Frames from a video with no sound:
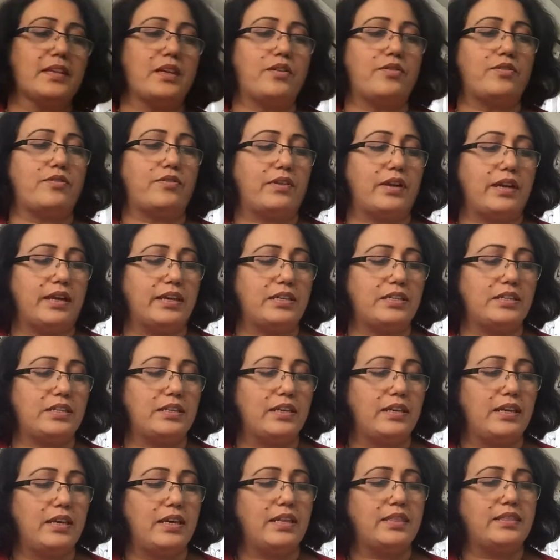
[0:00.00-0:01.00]
Right.
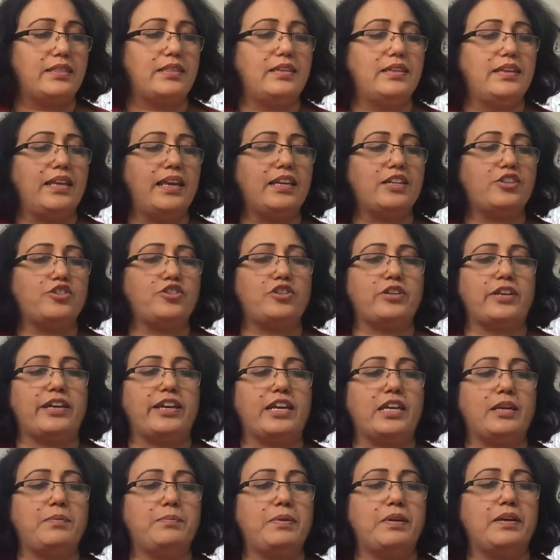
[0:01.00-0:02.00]
The next
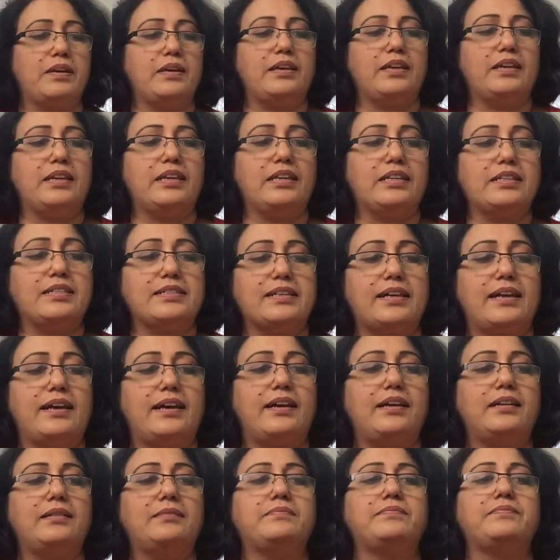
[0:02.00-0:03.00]
shape is a
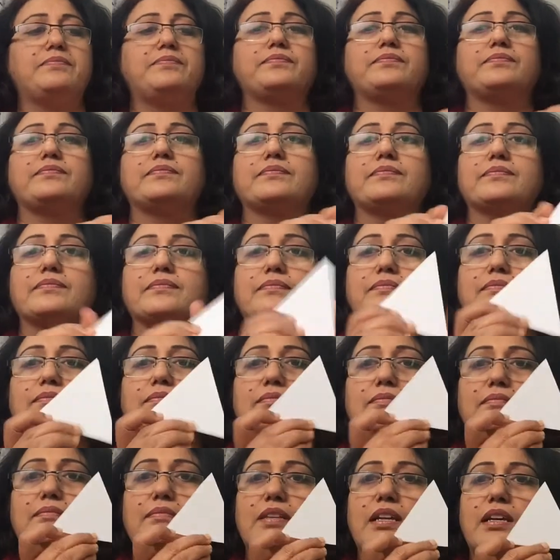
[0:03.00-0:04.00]

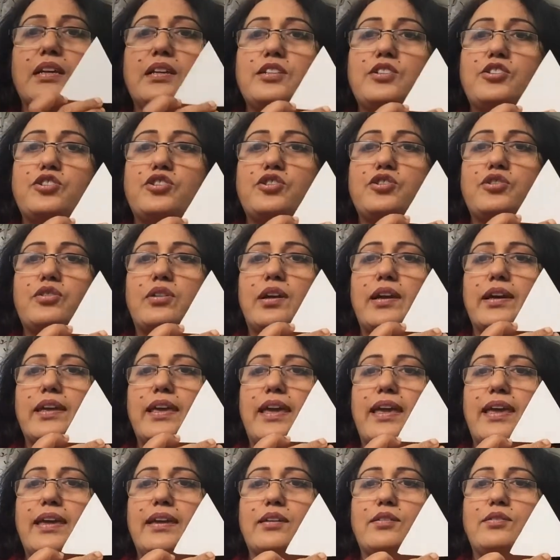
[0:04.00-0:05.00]

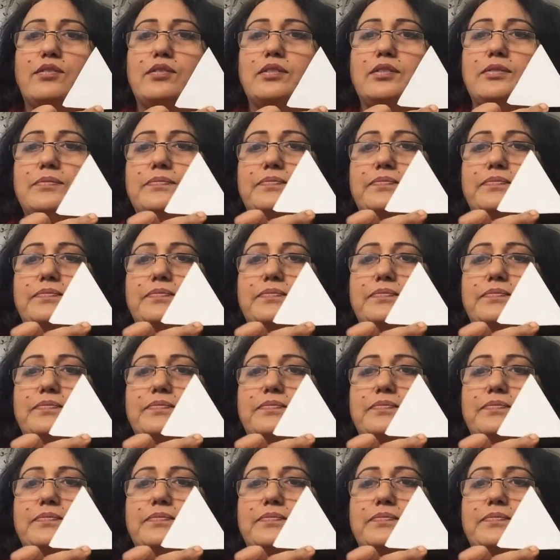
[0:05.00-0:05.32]
triangle.